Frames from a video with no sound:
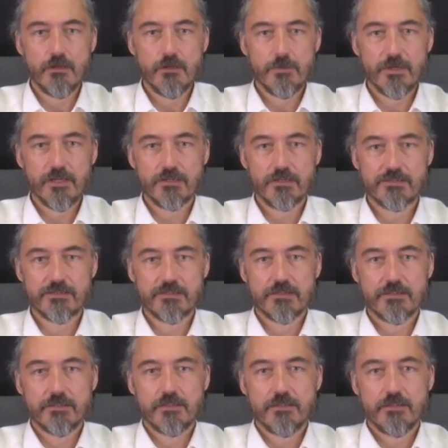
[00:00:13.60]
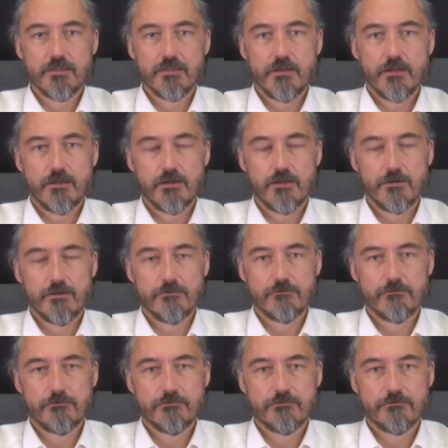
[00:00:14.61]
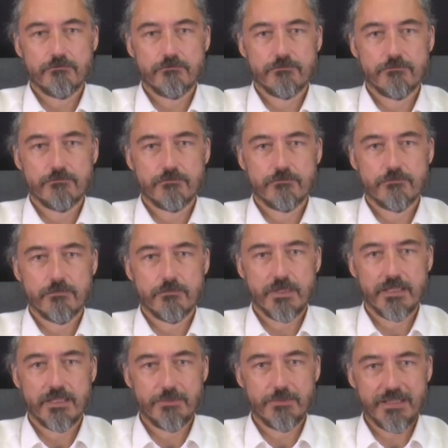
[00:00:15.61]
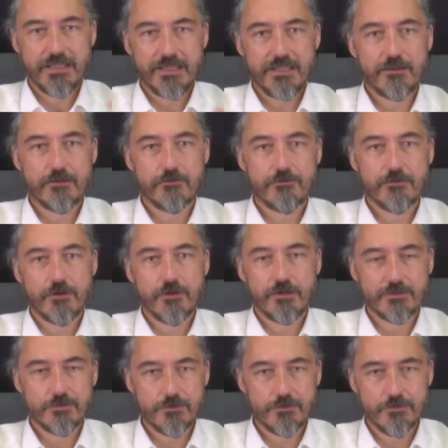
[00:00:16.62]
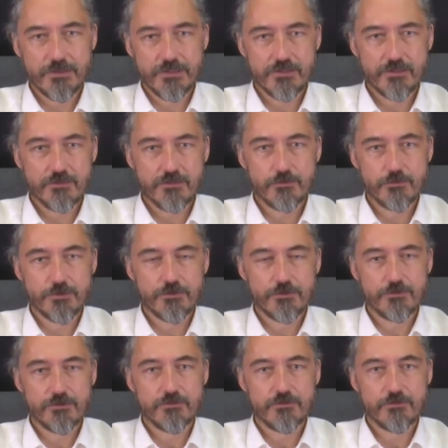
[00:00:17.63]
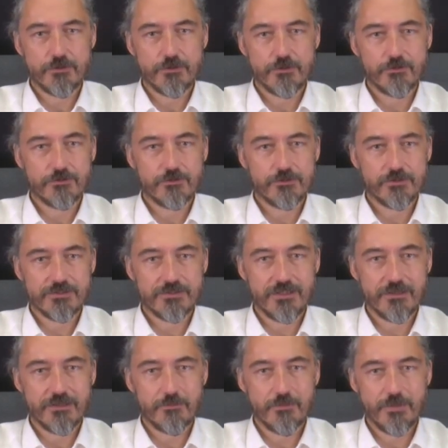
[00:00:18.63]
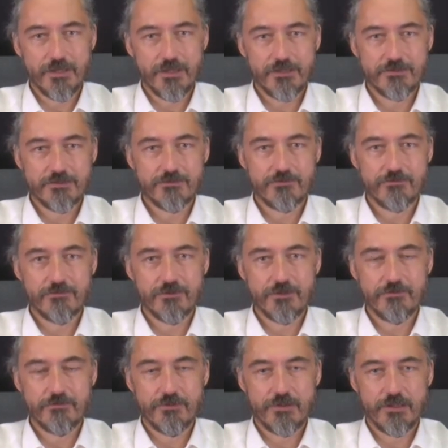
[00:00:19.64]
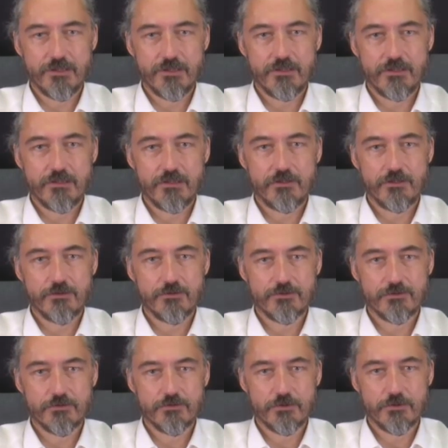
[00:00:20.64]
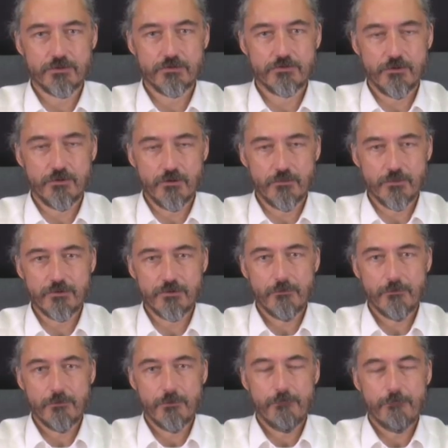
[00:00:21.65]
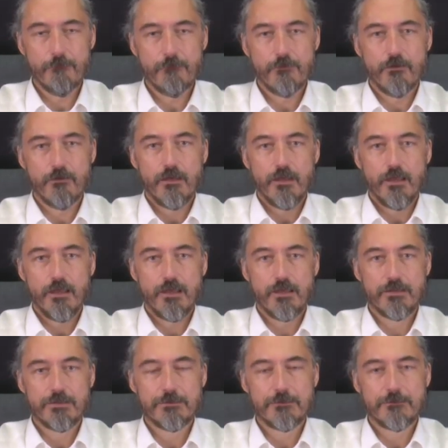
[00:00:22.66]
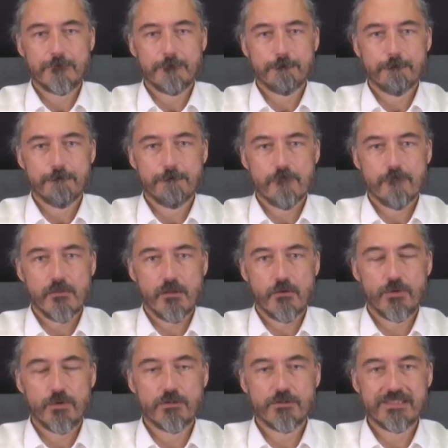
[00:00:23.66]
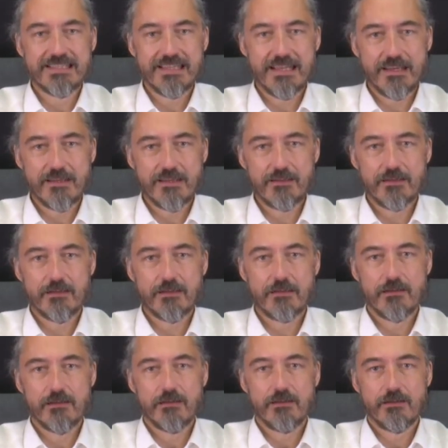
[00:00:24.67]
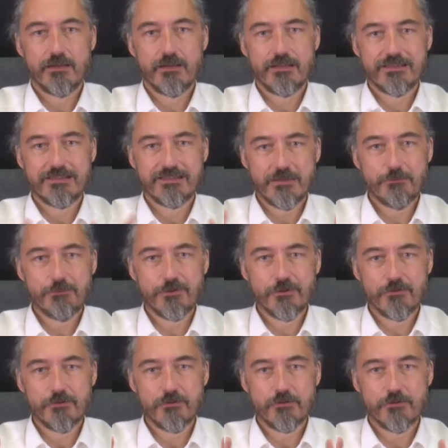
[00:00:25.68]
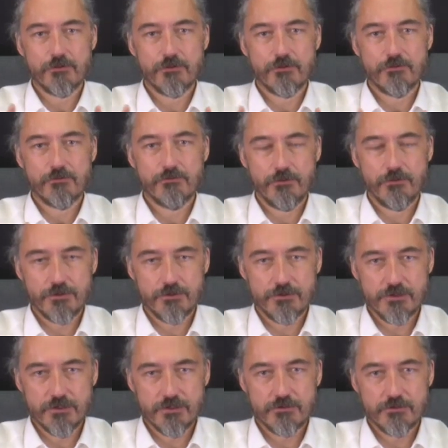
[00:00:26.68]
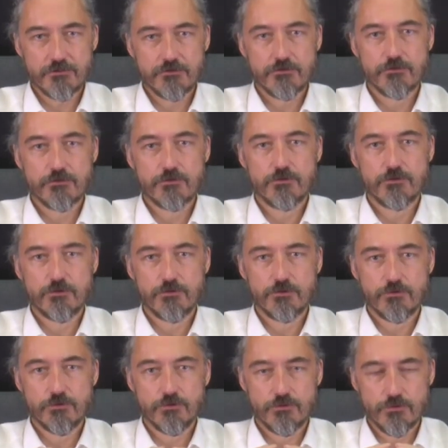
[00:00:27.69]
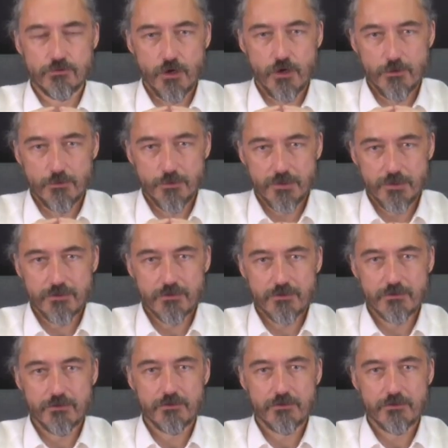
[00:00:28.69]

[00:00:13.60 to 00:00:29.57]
Because at the beginning of our exploration, it will be good that we are all on the same page when we use the word trauma. And we could say, in a simple version, trauma